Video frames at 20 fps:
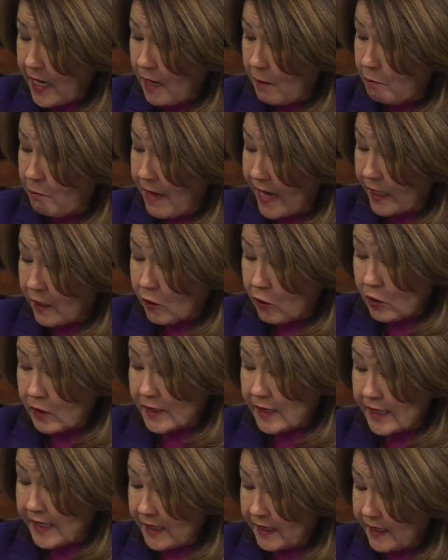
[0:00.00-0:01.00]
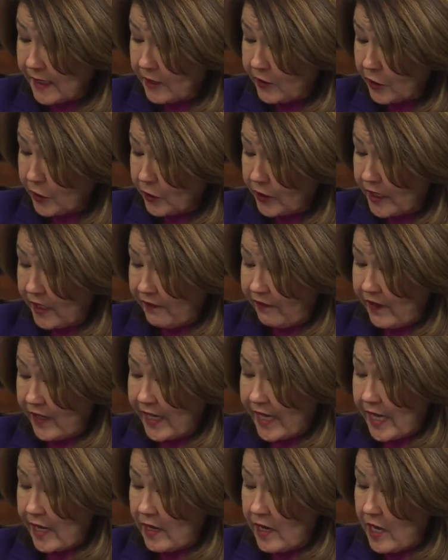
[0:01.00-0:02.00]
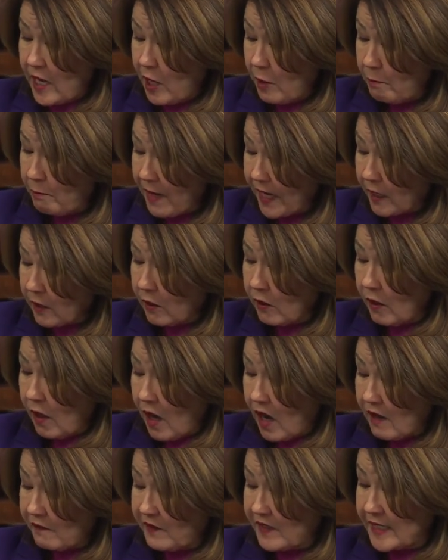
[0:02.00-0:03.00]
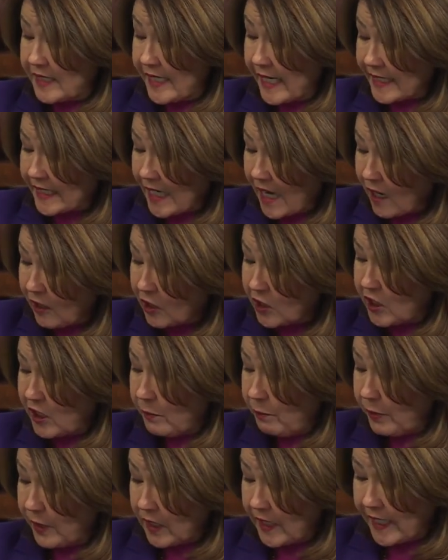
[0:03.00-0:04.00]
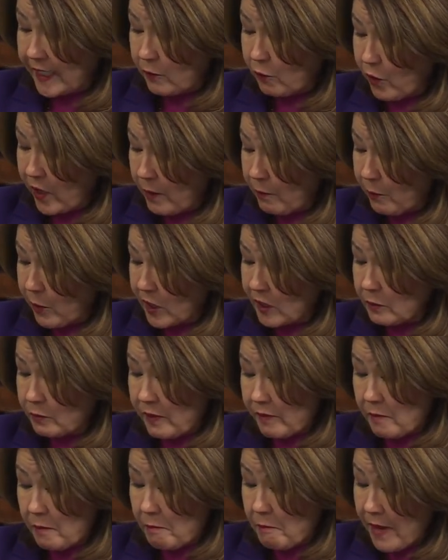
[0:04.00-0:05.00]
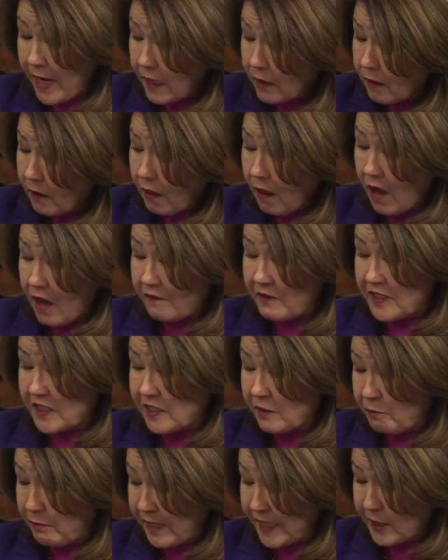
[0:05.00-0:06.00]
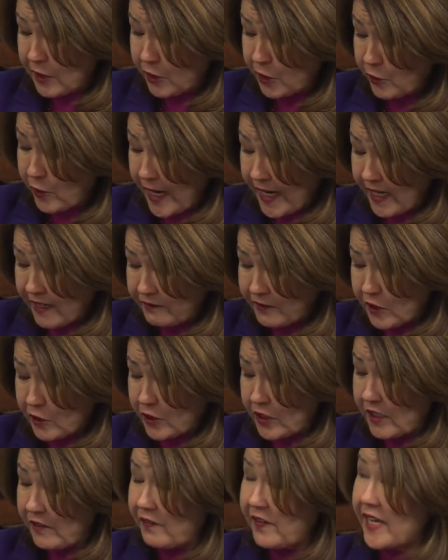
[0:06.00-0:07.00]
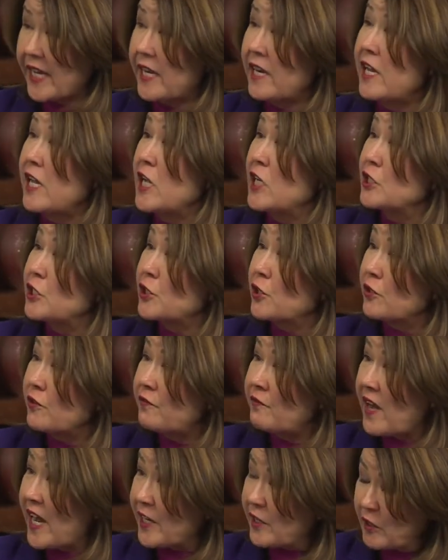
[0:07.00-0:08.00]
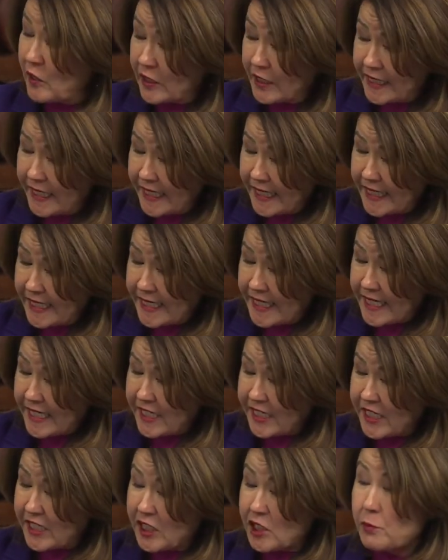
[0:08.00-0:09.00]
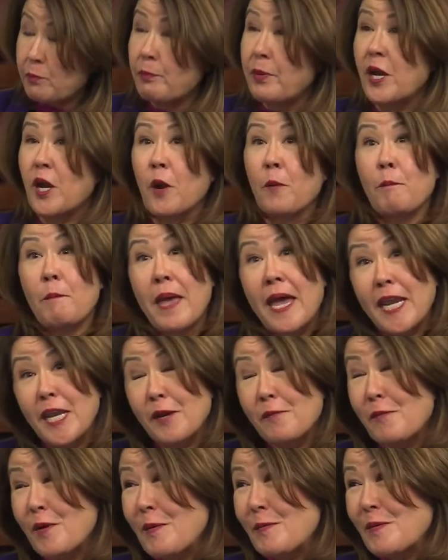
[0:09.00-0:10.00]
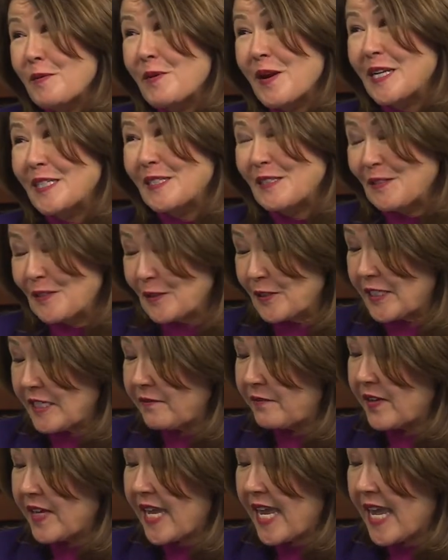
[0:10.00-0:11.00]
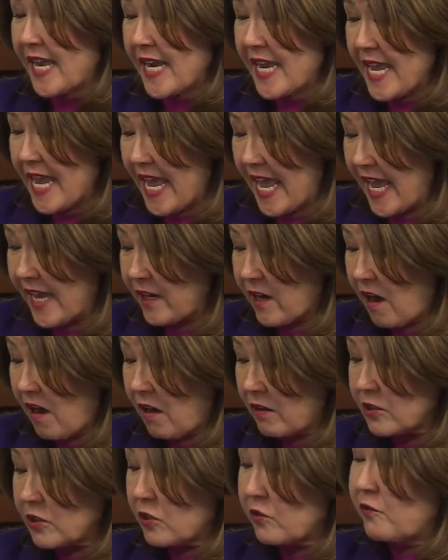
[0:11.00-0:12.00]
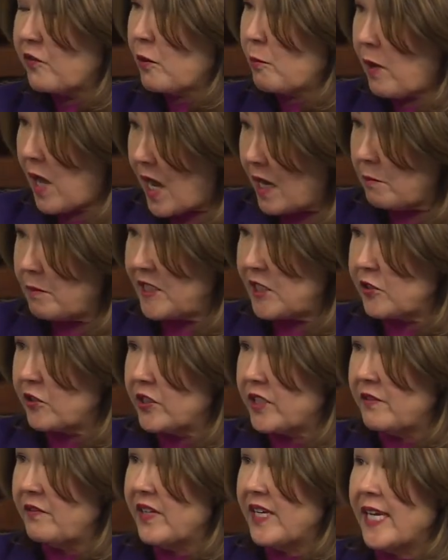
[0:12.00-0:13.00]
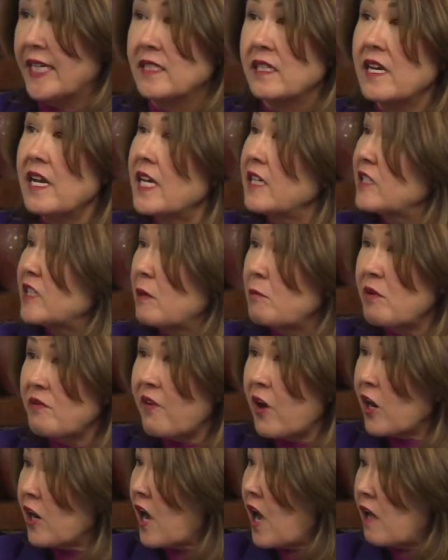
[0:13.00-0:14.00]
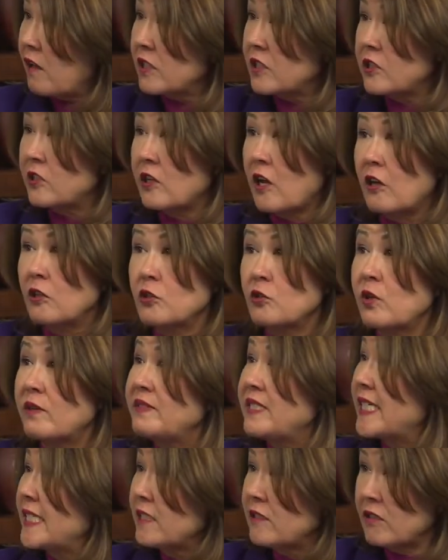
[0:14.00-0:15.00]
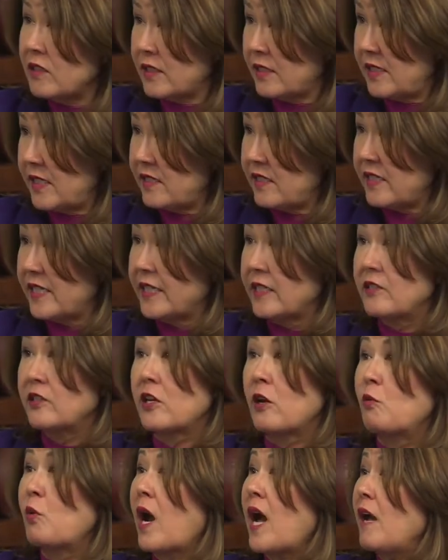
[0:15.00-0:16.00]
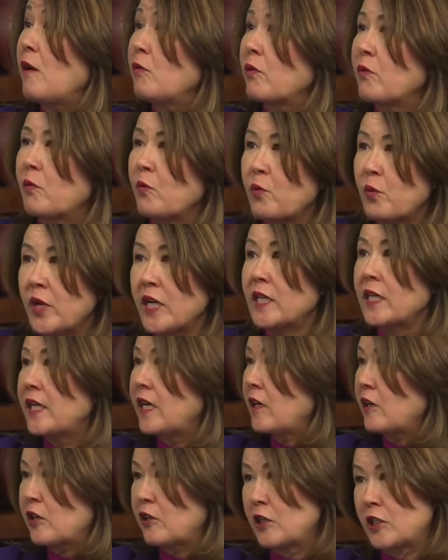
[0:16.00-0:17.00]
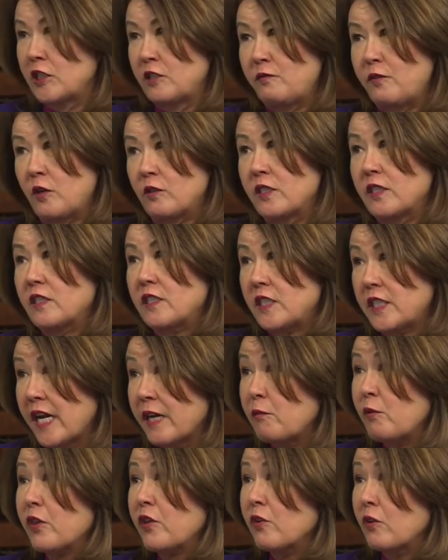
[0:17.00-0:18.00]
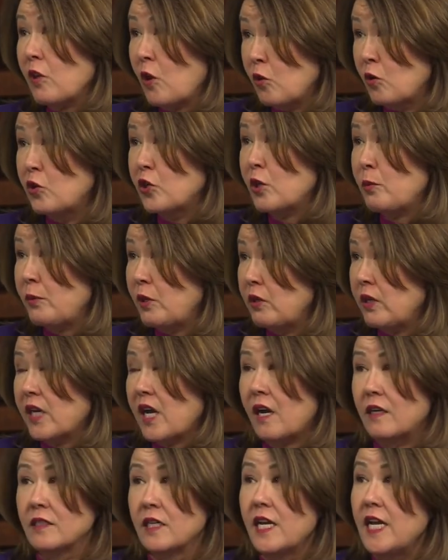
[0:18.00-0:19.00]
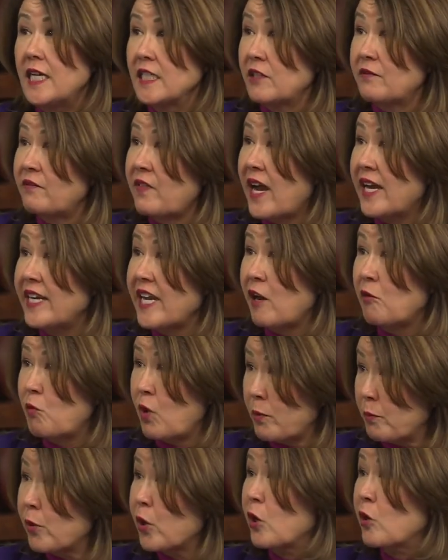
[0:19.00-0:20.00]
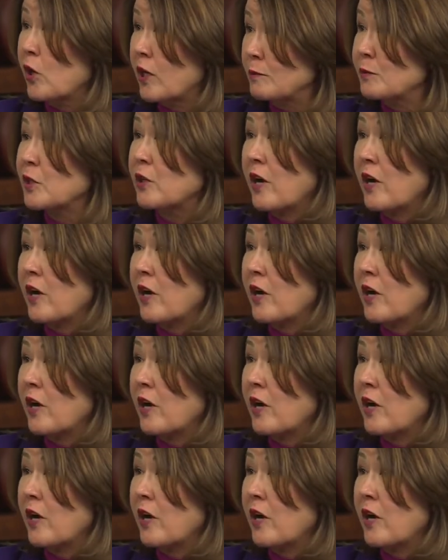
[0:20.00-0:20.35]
medical assistant certificate, medical office technology billing and reimbursement, medical office administrative certificate, certified nursing assistants, paramedic preparation certificate, and also phlebotomy certificates. Some of our colleges also have dental assisting. So I would really encourage folks to check with your local community college to find out what programs are